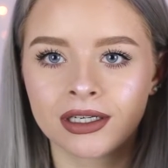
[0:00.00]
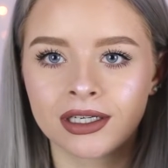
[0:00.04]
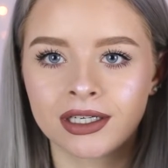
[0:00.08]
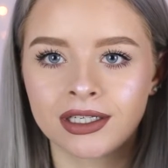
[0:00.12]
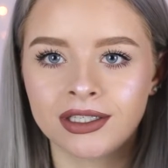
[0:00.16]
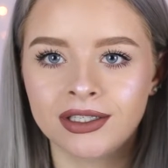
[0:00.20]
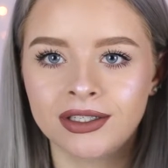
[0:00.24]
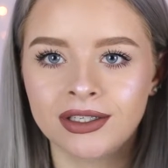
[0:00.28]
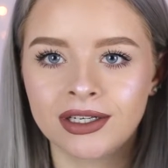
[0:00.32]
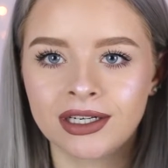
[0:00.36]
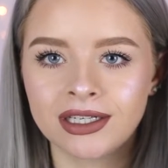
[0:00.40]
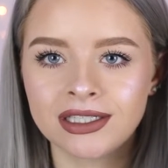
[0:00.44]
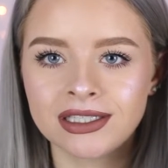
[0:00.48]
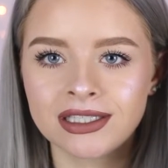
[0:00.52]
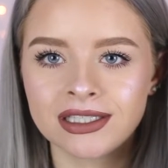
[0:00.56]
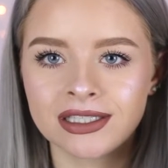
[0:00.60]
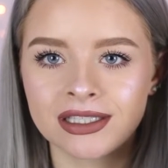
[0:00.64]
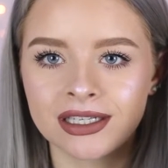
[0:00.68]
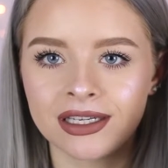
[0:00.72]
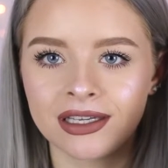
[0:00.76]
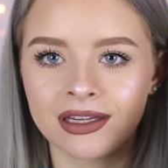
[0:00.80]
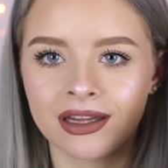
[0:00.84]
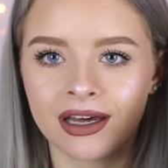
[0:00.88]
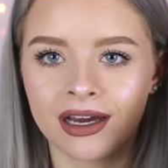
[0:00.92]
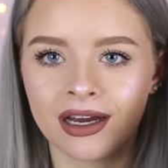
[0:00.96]
can you guys
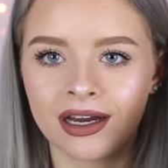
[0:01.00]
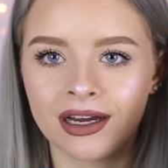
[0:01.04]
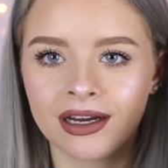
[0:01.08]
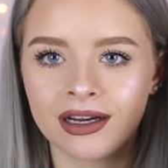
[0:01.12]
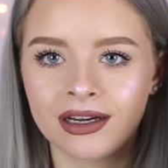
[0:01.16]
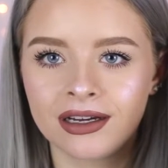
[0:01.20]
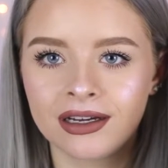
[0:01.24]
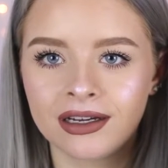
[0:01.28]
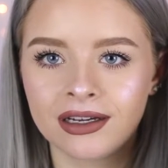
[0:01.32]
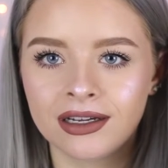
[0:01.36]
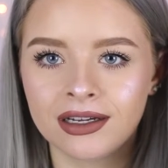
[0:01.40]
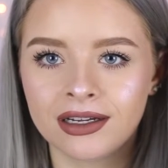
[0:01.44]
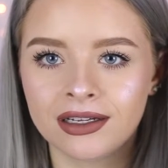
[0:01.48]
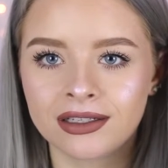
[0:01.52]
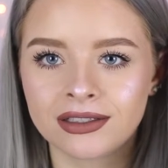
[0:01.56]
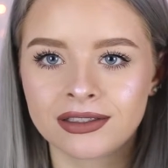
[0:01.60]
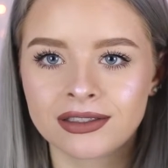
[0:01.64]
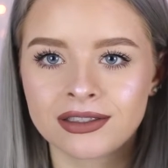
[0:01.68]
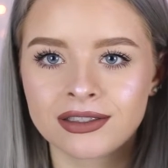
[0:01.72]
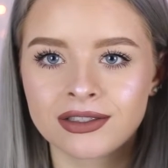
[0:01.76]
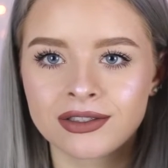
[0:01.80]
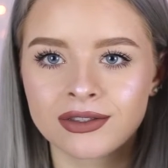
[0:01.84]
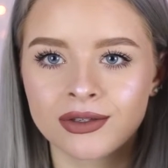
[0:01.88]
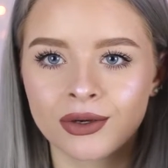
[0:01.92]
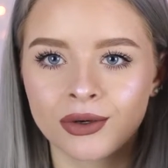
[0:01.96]
see that
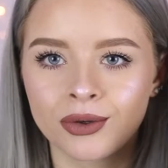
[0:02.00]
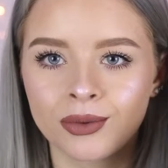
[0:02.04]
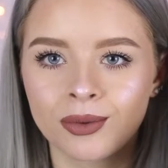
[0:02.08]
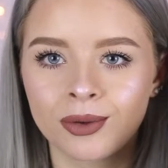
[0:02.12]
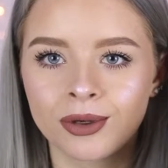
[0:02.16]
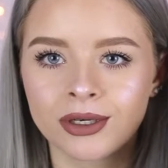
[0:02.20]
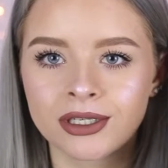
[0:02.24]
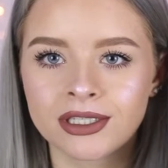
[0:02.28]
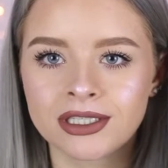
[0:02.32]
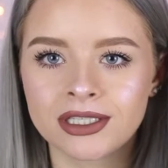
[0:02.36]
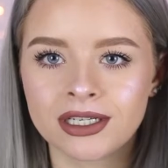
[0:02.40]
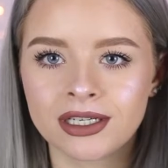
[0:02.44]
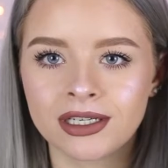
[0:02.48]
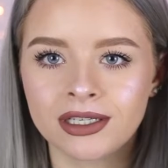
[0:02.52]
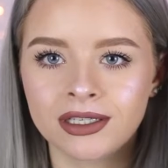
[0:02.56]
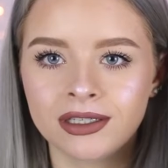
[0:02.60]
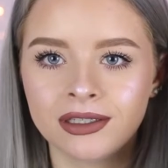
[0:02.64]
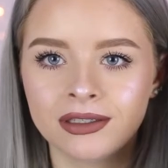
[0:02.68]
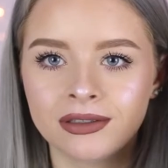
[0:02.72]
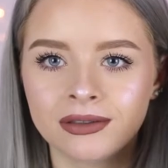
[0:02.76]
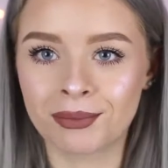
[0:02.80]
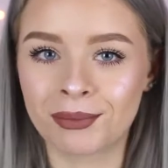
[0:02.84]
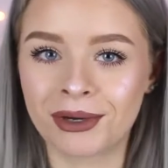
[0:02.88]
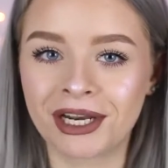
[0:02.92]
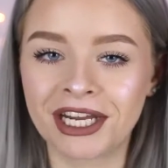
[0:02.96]
it's so pretty
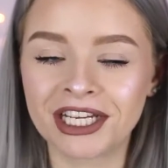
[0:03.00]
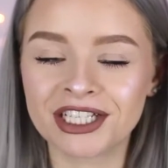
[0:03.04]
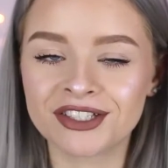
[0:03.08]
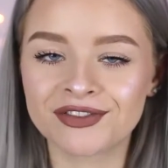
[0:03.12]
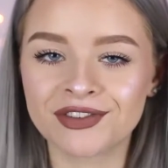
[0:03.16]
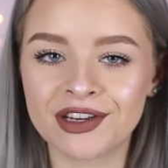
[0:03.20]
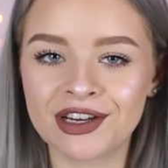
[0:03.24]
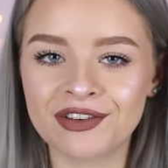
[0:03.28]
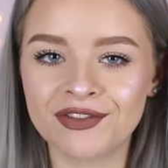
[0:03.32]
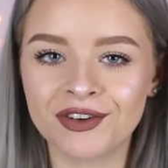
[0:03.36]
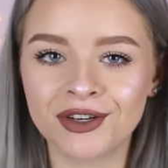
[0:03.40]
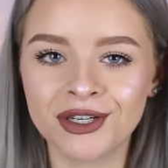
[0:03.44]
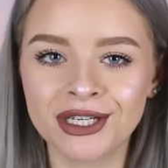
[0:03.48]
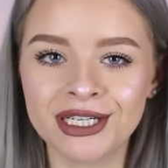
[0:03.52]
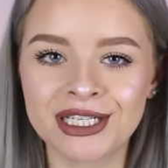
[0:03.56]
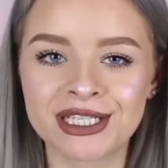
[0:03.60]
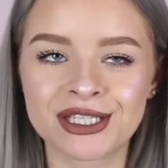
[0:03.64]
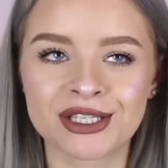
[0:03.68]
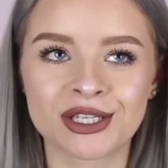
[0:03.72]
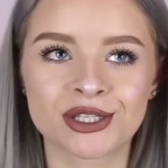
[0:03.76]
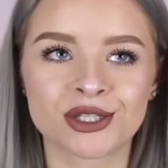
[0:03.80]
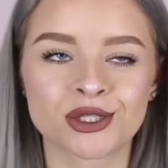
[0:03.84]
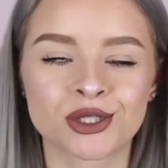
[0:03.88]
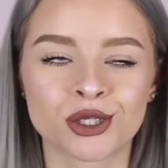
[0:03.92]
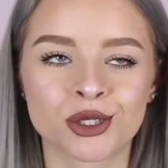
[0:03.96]
my next favourite
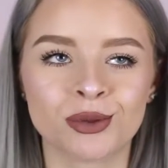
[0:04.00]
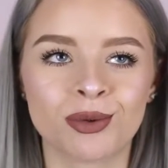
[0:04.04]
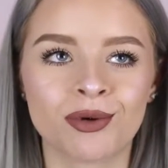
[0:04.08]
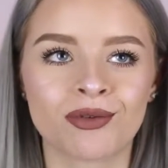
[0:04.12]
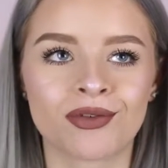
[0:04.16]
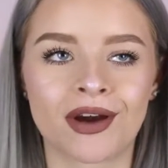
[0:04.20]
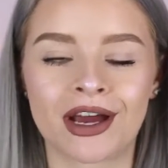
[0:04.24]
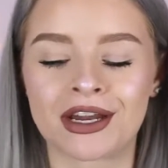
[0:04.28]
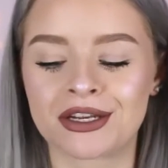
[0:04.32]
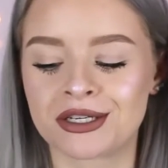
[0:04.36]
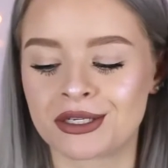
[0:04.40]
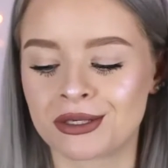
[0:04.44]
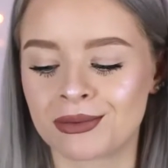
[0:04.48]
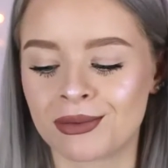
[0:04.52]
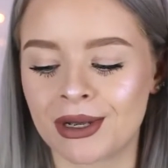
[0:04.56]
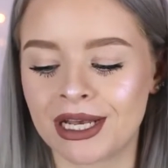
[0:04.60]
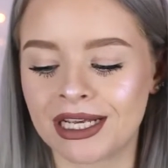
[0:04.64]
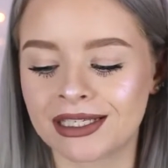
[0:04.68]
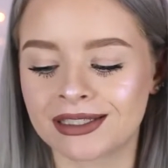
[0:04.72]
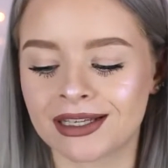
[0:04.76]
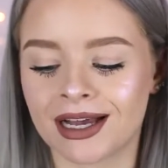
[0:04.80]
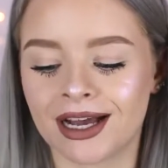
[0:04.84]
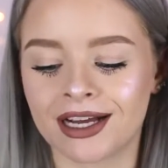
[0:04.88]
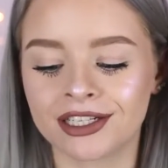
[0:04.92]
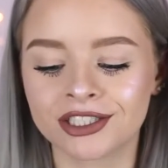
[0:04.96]
is super random
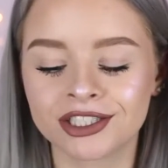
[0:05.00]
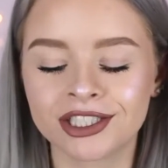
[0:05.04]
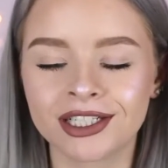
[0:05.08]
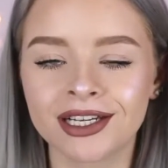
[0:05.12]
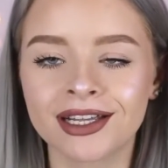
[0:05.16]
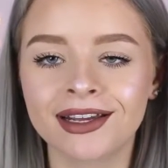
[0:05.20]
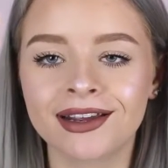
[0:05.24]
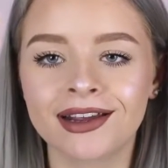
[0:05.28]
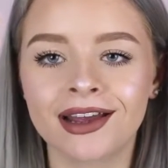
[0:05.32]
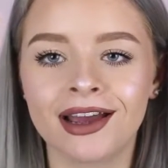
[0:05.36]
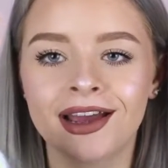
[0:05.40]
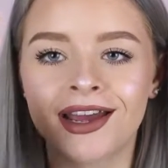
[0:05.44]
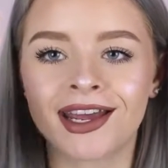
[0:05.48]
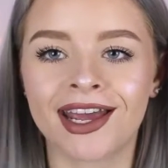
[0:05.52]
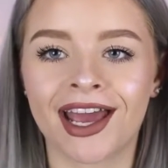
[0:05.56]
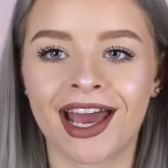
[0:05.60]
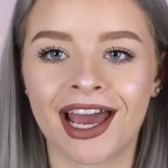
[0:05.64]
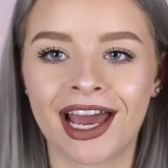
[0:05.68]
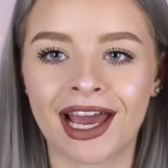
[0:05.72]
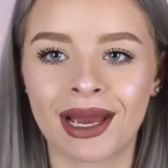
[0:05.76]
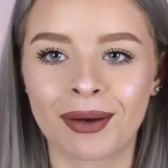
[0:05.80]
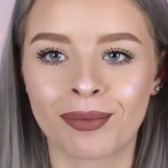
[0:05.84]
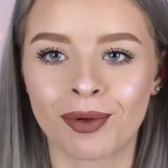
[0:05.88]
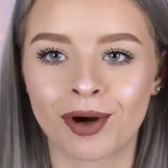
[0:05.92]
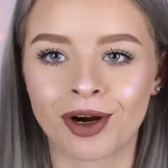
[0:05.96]
it's actually a
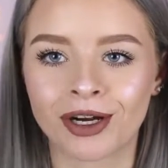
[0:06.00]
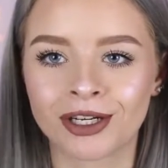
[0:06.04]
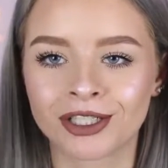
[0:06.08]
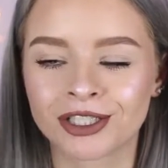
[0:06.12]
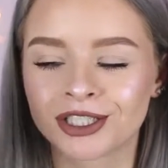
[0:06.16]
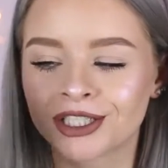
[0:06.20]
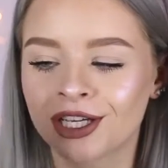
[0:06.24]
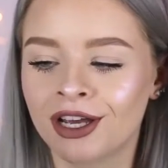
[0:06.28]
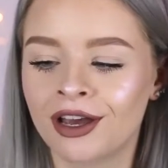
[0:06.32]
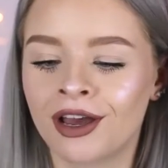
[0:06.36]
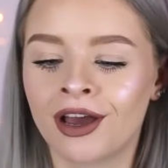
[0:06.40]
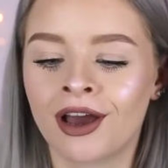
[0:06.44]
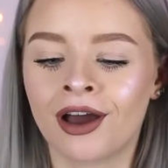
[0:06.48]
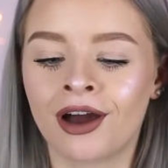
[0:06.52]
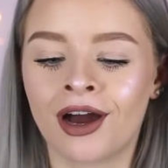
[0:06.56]
hairbrush